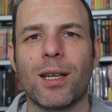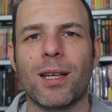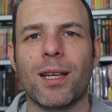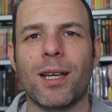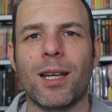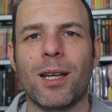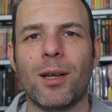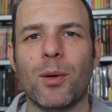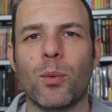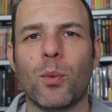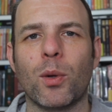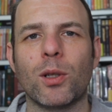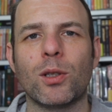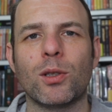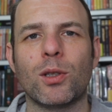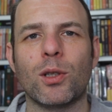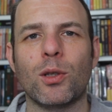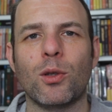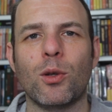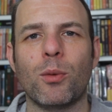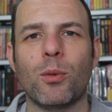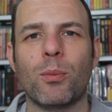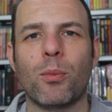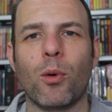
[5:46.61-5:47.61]
ones
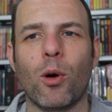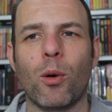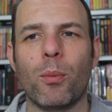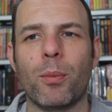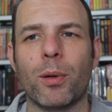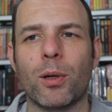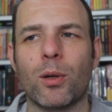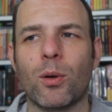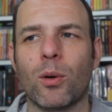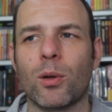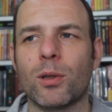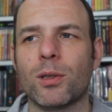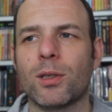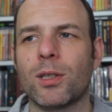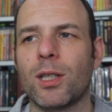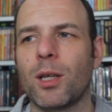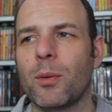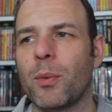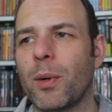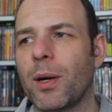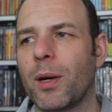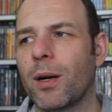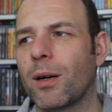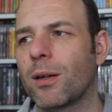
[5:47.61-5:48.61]
that you bought because they
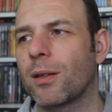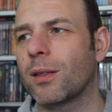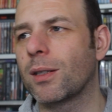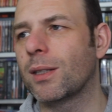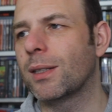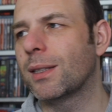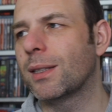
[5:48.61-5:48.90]
were